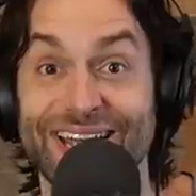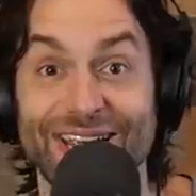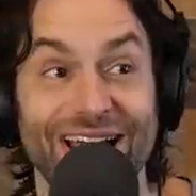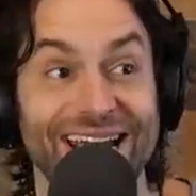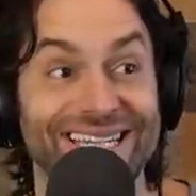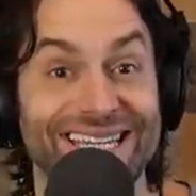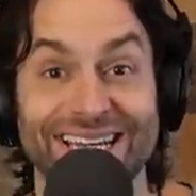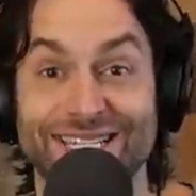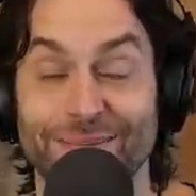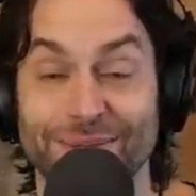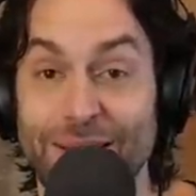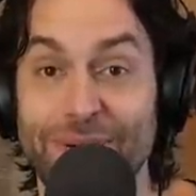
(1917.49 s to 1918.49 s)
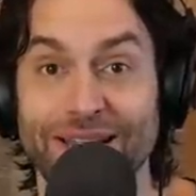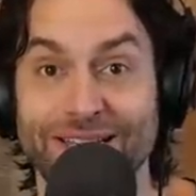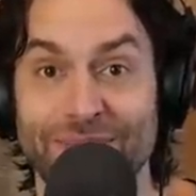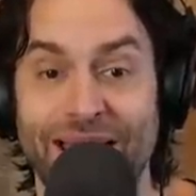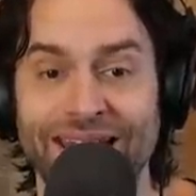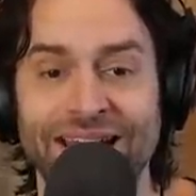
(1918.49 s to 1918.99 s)
You got to take some
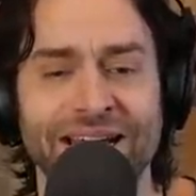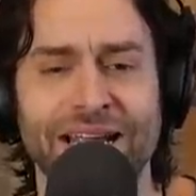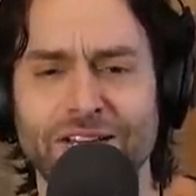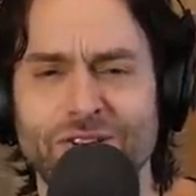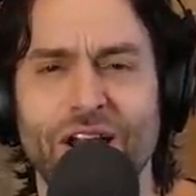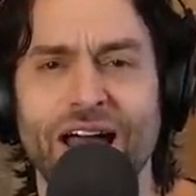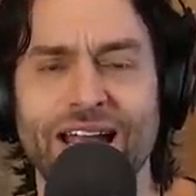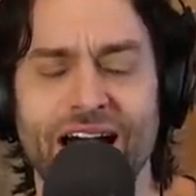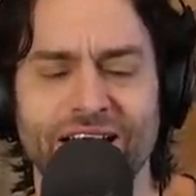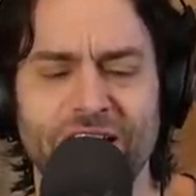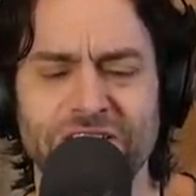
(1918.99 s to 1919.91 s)
liberties, man. Guess what I got?